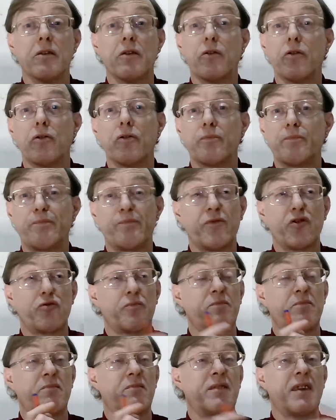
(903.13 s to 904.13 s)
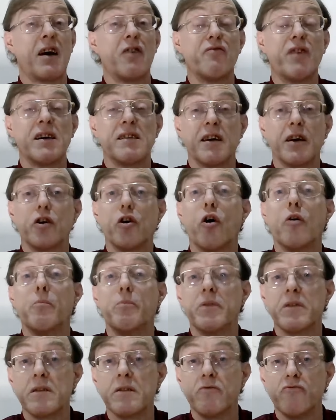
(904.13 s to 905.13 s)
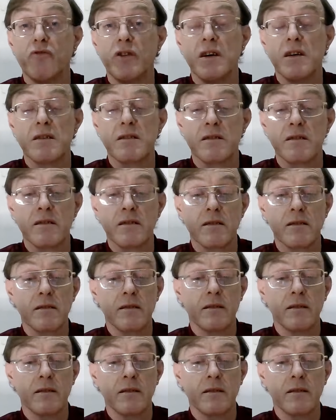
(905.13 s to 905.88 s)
or downright incompetent reasons.